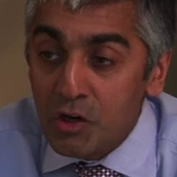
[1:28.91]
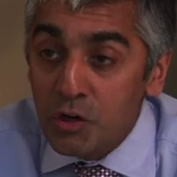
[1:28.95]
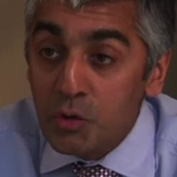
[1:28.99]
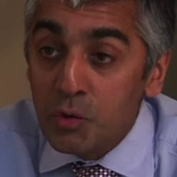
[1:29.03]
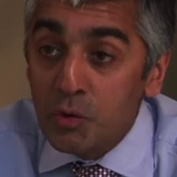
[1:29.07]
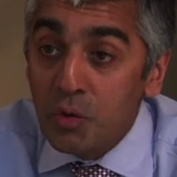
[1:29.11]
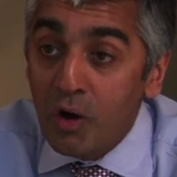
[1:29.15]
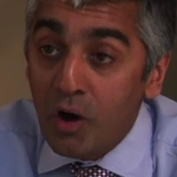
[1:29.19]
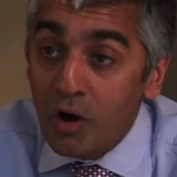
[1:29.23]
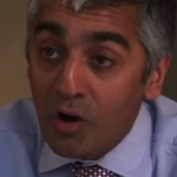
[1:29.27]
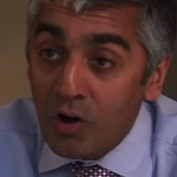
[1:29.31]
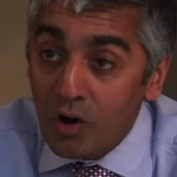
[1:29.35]

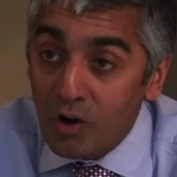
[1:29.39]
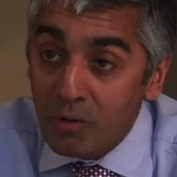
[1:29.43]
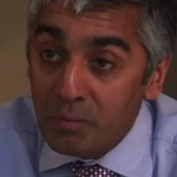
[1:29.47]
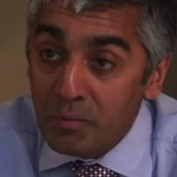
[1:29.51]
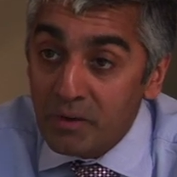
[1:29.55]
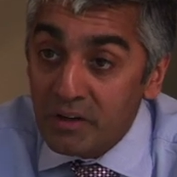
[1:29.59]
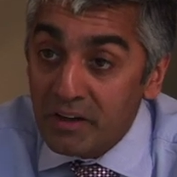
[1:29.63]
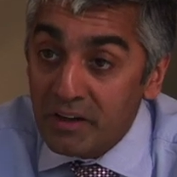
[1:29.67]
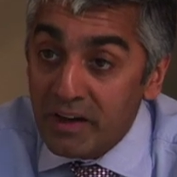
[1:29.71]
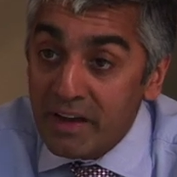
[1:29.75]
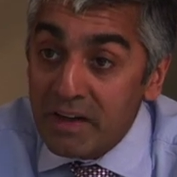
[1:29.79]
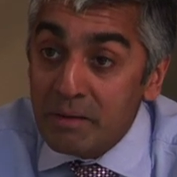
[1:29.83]
who
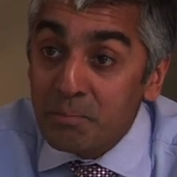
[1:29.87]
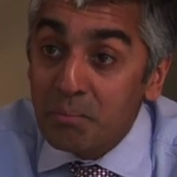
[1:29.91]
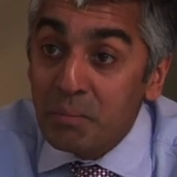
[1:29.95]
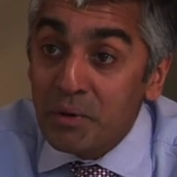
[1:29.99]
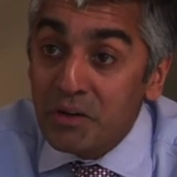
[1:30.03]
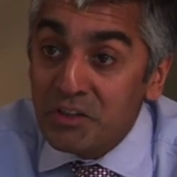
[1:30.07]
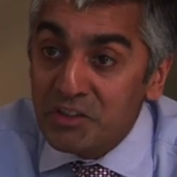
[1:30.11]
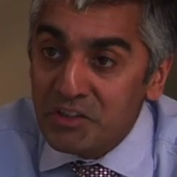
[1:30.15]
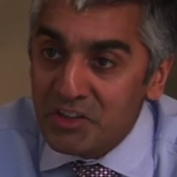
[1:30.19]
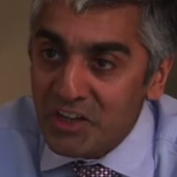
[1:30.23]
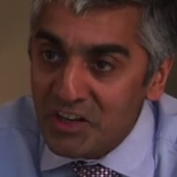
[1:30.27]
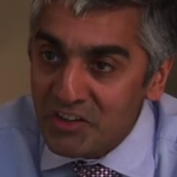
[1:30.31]
harbour a
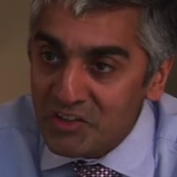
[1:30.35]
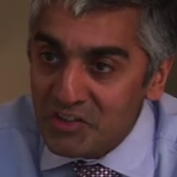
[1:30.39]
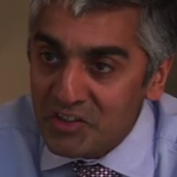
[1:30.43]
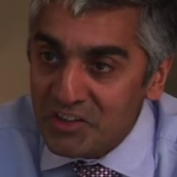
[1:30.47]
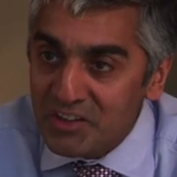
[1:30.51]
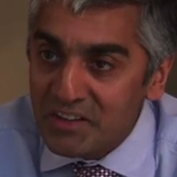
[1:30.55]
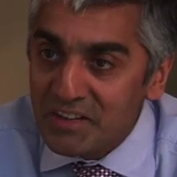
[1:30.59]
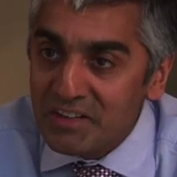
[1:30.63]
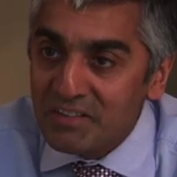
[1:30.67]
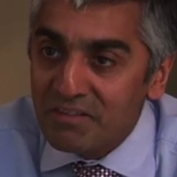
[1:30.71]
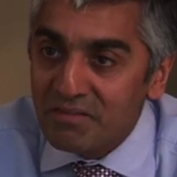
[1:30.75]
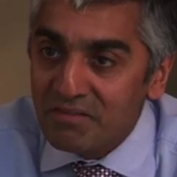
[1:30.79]

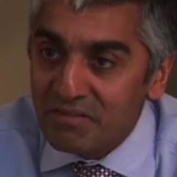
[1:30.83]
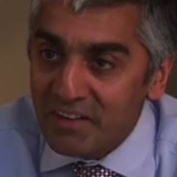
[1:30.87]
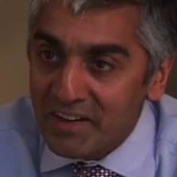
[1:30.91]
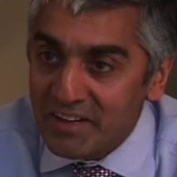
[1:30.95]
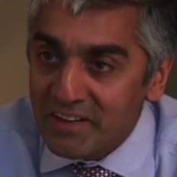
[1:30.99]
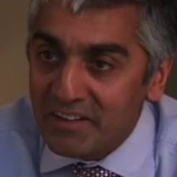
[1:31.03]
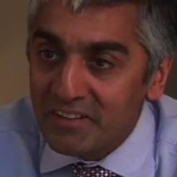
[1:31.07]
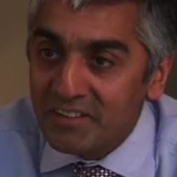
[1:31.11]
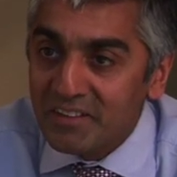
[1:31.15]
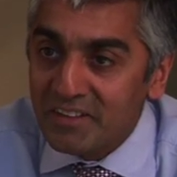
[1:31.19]
potentially fatal